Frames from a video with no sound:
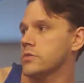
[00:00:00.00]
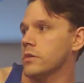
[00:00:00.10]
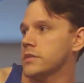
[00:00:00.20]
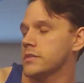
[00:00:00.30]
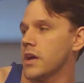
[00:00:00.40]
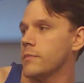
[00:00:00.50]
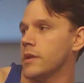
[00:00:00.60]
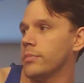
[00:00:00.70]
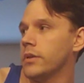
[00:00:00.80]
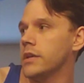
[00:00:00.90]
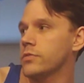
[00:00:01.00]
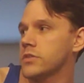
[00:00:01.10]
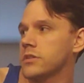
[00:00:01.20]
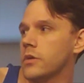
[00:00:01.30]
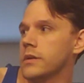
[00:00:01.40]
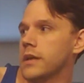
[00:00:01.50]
always a time and a place for slowing